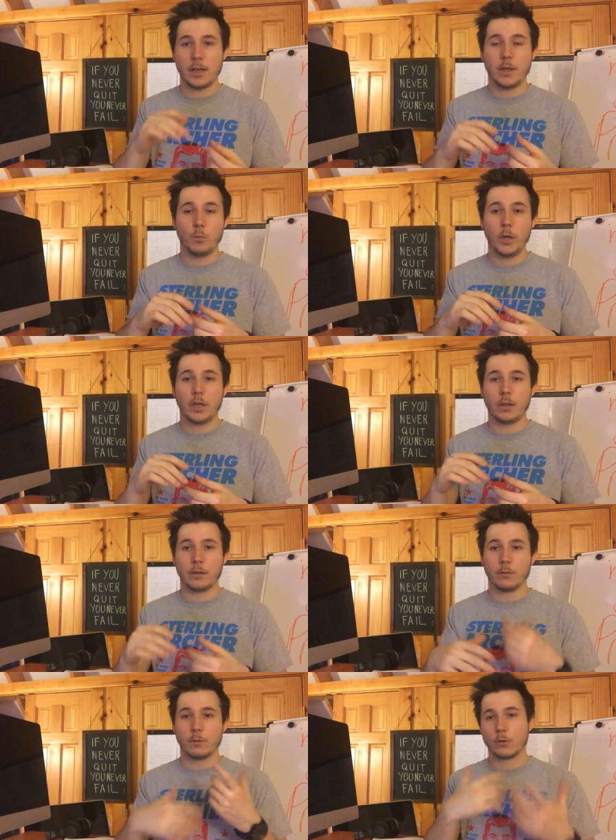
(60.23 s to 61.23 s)
and then we
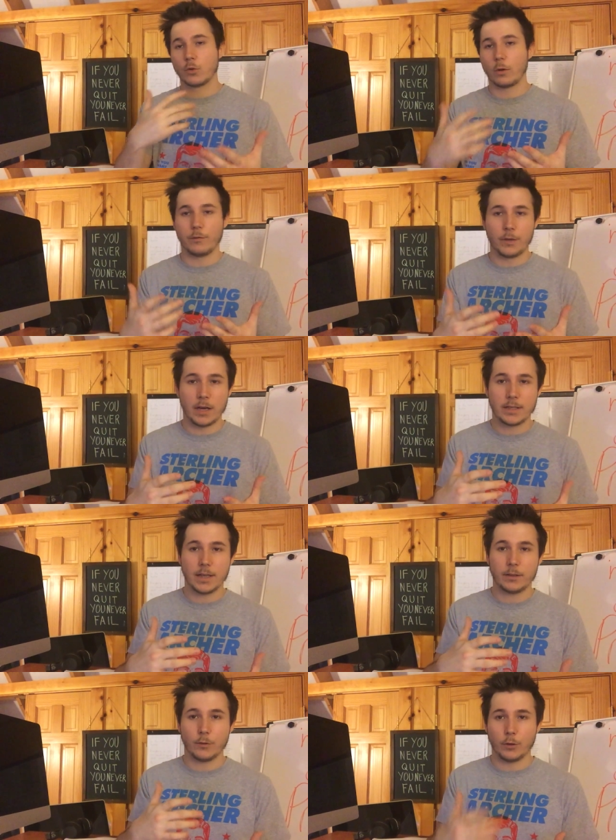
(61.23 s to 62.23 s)
can sort of
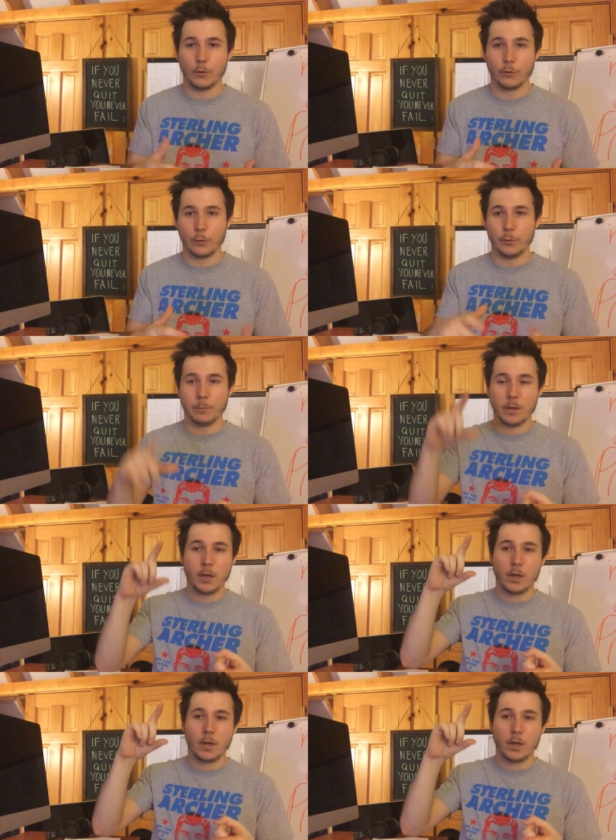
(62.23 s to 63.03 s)
dissect it or go through them.